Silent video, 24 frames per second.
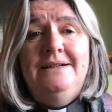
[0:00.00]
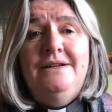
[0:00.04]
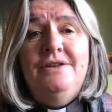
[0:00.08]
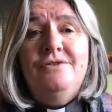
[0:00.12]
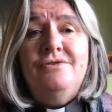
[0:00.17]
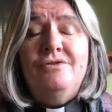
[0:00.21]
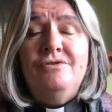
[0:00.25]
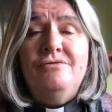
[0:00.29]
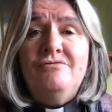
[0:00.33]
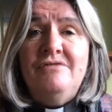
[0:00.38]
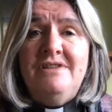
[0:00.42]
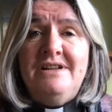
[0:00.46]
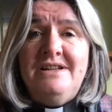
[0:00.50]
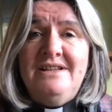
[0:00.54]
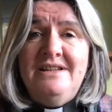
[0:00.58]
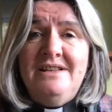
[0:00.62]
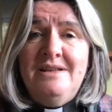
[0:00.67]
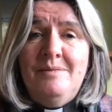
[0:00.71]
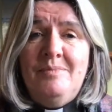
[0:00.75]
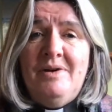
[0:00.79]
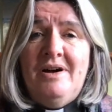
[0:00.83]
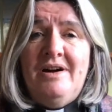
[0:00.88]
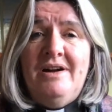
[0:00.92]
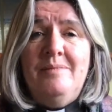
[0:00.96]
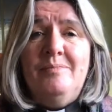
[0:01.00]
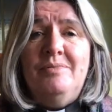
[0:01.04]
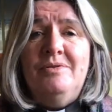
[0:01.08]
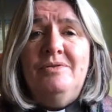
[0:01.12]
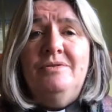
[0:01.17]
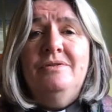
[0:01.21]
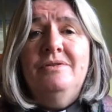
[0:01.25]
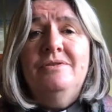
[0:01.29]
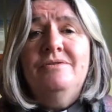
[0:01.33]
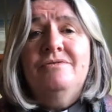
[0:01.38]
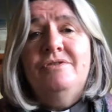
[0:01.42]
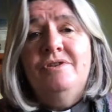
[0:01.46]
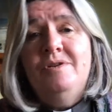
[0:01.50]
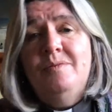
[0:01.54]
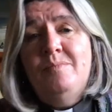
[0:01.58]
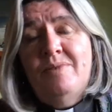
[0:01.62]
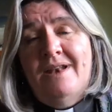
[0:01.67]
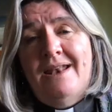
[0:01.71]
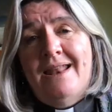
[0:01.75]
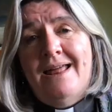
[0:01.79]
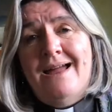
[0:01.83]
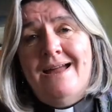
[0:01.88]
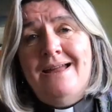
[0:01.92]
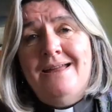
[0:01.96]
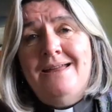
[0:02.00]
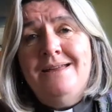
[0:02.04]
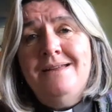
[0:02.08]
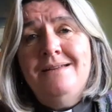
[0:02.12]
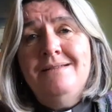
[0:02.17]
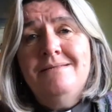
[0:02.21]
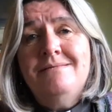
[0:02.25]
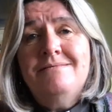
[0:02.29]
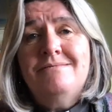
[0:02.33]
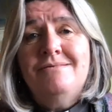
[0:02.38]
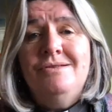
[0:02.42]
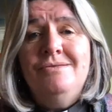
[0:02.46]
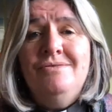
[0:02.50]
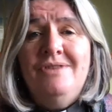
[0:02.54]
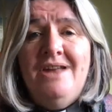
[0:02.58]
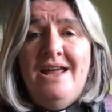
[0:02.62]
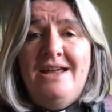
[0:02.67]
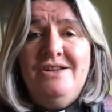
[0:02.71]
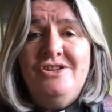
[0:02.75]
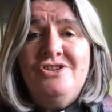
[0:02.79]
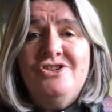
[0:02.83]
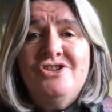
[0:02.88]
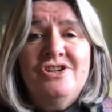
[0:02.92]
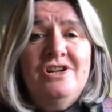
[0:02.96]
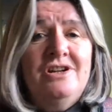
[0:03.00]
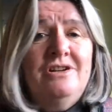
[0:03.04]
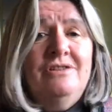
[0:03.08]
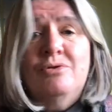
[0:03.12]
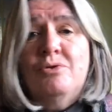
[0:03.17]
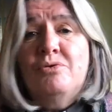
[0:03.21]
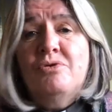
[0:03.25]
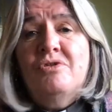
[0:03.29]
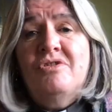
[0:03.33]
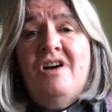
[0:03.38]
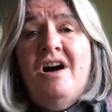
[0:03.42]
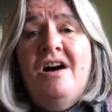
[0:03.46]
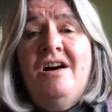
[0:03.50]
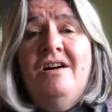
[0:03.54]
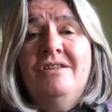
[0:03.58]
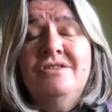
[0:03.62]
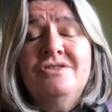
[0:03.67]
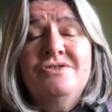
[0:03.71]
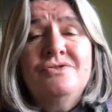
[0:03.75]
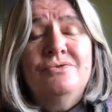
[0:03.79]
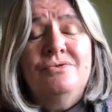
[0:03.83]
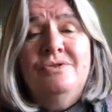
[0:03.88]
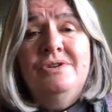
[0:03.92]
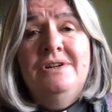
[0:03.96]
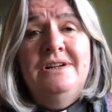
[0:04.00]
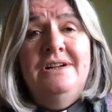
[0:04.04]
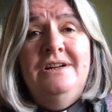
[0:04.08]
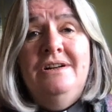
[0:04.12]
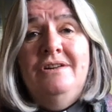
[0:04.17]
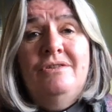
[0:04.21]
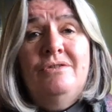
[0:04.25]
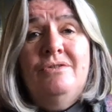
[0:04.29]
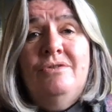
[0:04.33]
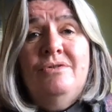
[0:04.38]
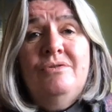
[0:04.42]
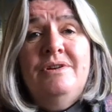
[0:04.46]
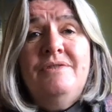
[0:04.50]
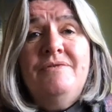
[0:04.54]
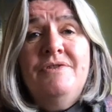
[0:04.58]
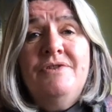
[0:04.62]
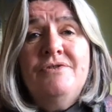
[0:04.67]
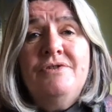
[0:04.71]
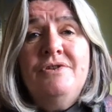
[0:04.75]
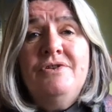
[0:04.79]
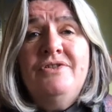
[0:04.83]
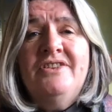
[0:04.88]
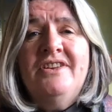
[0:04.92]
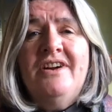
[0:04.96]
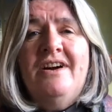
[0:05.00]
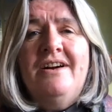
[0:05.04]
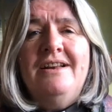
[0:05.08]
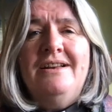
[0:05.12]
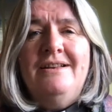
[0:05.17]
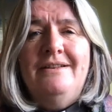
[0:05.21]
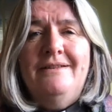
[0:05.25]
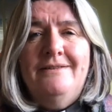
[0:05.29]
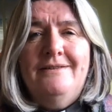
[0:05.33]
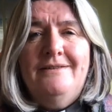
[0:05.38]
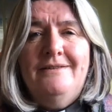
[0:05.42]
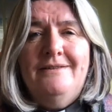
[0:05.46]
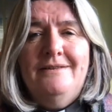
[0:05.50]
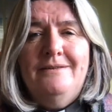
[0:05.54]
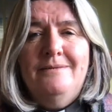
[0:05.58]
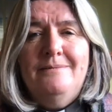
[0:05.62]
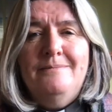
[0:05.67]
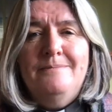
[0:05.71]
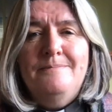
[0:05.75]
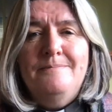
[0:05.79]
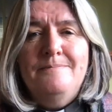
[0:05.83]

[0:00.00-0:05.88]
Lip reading: through reading the Bible, through play, through nature or art, or even through silence.